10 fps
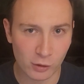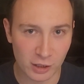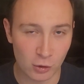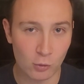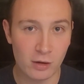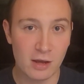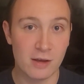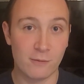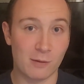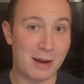you,
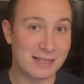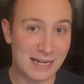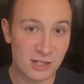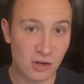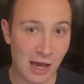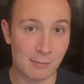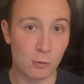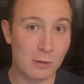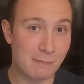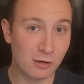for my day job,
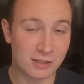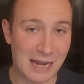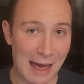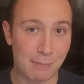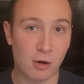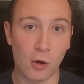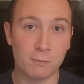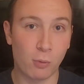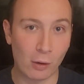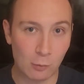we built an app
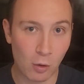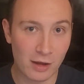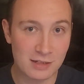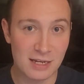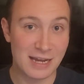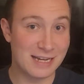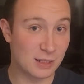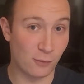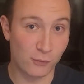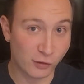called Pointwise. It's
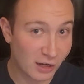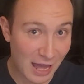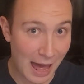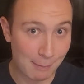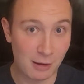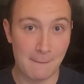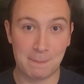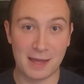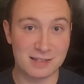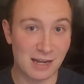a free app
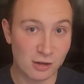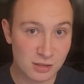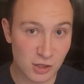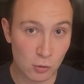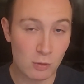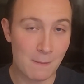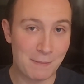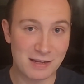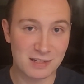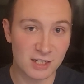that tells you,
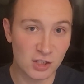based on